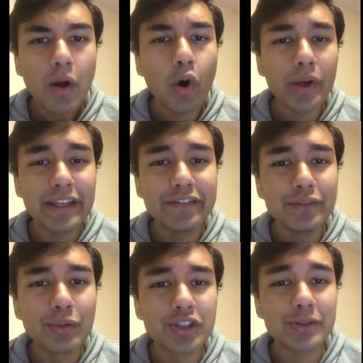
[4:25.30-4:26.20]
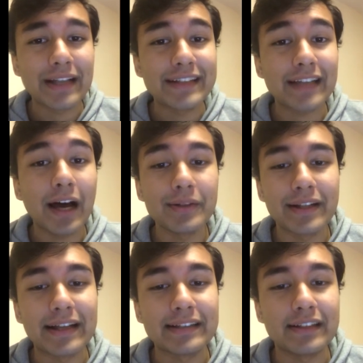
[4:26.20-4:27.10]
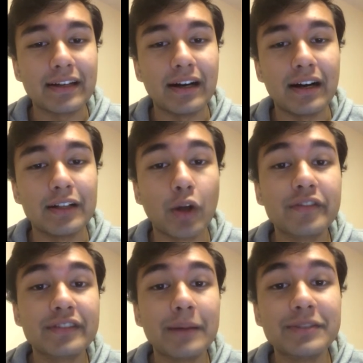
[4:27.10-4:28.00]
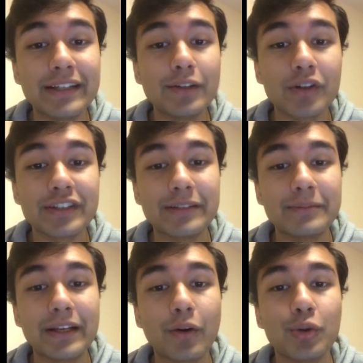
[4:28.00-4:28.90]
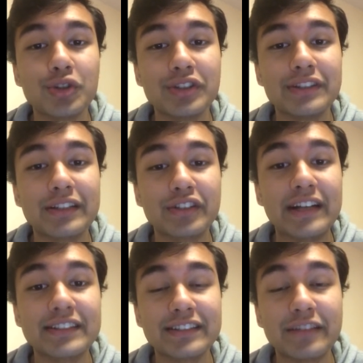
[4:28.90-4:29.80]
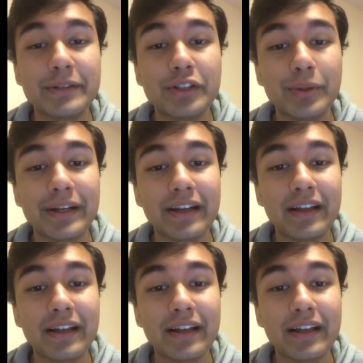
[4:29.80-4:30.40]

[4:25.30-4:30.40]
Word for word: or even virtual nights out that uh, a lot of clubs in Nottingham, like Ocean and Crisis, have been doing.